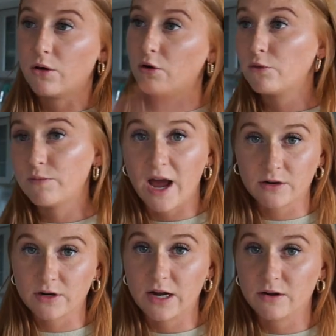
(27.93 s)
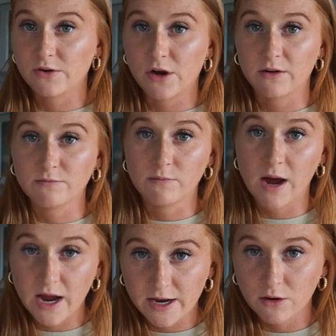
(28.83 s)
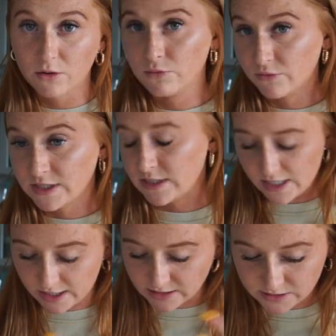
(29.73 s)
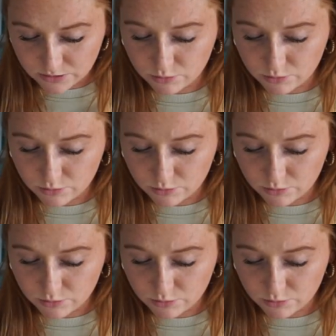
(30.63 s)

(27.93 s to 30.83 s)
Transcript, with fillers: own background of my own reasoning as to